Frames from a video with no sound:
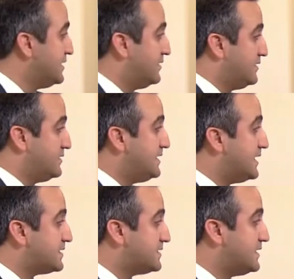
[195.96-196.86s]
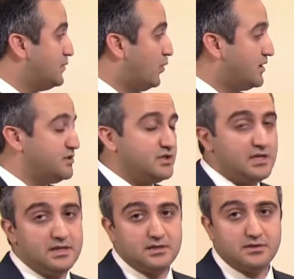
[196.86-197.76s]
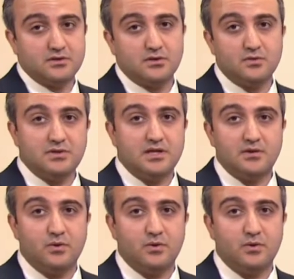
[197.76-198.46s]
And the TSC1 gene is associated